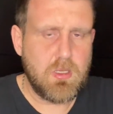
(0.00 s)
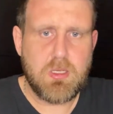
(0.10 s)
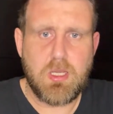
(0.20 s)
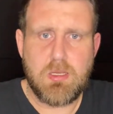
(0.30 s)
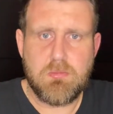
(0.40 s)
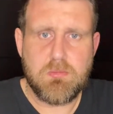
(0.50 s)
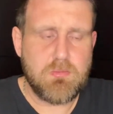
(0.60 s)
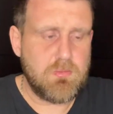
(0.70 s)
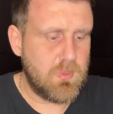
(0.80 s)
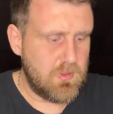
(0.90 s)
came
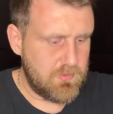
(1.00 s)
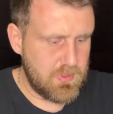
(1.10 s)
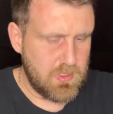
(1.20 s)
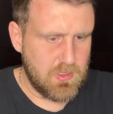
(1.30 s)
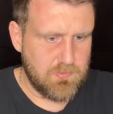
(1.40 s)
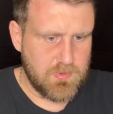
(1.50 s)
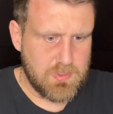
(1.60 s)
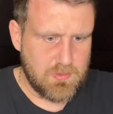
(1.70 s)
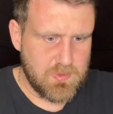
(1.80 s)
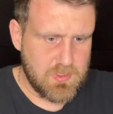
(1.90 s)
over to England for
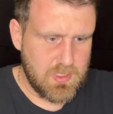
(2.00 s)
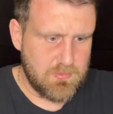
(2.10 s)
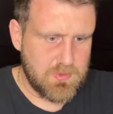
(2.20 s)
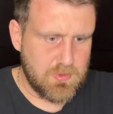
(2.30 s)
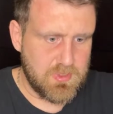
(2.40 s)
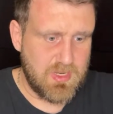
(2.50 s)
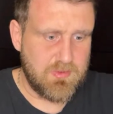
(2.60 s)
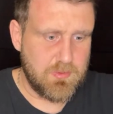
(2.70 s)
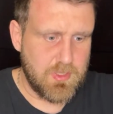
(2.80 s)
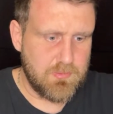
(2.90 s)
SummerSlam, so it was
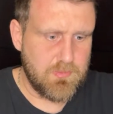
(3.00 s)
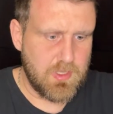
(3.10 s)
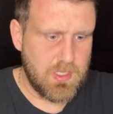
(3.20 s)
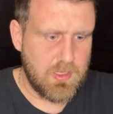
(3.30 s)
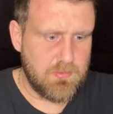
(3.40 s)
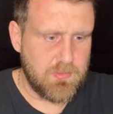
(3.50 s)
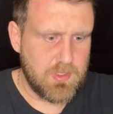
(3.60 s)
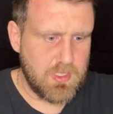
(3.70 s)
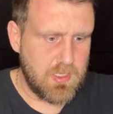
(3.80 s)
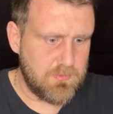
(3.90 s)
everywhere. But
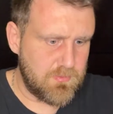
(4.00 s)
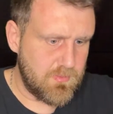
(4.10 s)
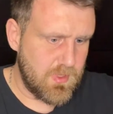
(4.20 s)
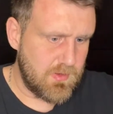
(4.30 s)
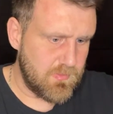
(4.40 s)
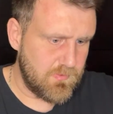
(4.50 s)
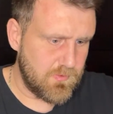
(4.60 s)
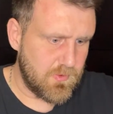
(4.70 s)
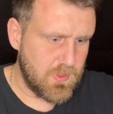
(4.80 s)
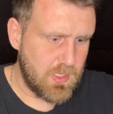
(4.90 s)
yeah, even
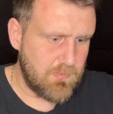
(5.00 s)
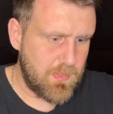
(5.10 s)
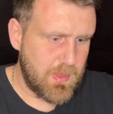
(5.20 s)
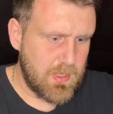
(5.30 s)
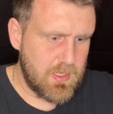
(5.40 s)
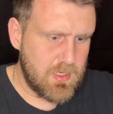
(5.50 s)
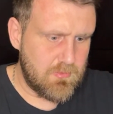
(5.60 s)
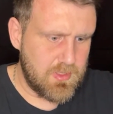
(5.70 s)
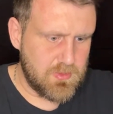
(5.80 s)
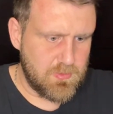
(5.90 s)
before that,
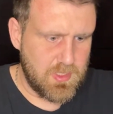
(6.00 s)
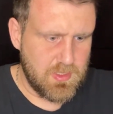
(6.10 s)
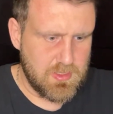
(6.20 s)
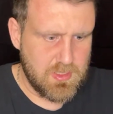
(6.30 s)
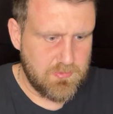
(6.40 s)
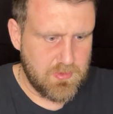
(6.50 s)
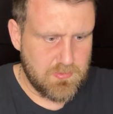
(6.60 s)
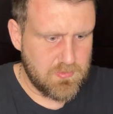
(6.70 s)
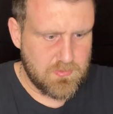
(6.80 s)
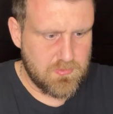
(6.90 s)
WrestleMania
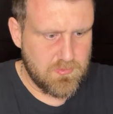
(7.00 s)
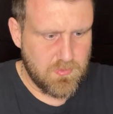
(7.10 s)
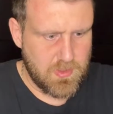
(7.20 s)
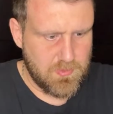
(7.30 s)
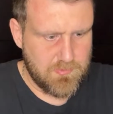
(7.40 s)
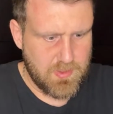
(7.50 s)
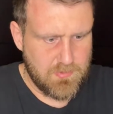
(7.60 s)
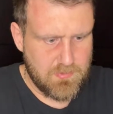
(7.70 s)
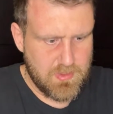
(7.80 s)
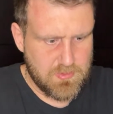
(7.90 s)
7, one of my
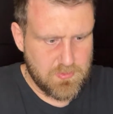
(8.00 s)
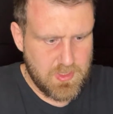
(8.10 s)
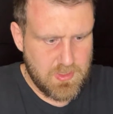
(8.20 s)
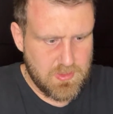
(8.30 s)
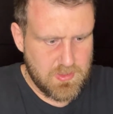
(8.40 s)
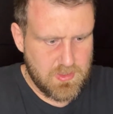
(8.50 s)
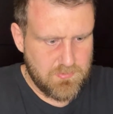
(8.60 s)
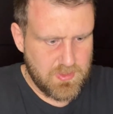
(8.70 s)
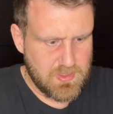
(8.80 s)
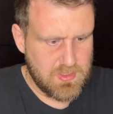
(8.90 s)
favourite WrestleManias. I don't
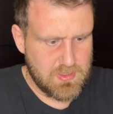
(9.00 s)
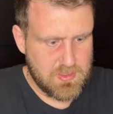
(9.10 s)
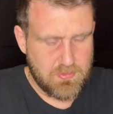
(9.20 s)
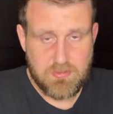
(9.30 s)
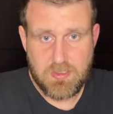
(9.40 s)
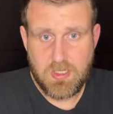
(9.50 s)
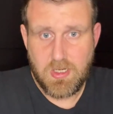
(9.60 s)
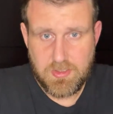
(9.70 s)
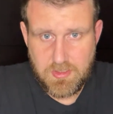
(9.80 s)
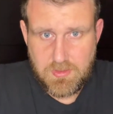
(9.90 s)
think it's necessarily
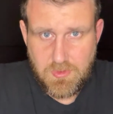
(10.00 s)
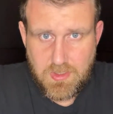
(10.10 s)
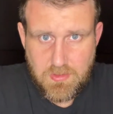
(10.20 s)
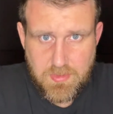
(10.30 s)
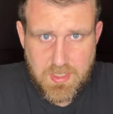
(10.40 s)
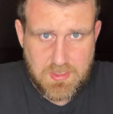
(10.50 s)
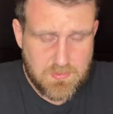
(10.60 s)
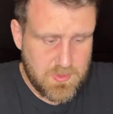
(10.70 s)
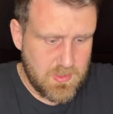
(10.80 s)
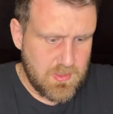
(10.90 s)
regarded as one of the best,
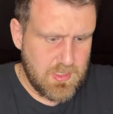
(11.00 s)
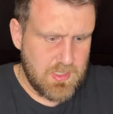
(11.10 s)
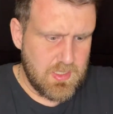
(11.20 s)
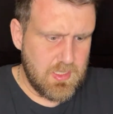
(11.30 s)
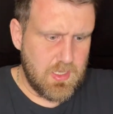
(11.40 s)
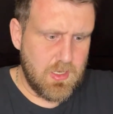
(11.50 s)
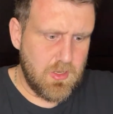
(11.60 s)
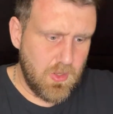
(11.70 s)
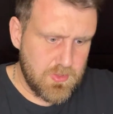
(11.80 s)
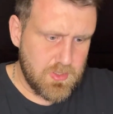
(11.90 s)
but
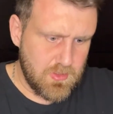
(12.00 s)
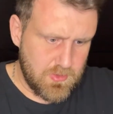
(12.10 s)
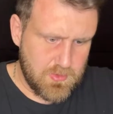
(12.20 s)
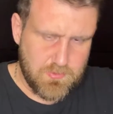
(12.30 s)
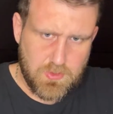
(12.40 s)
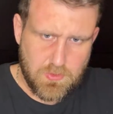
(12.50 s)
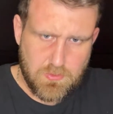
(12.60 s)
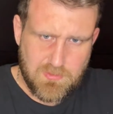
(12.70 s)
lots and lots of short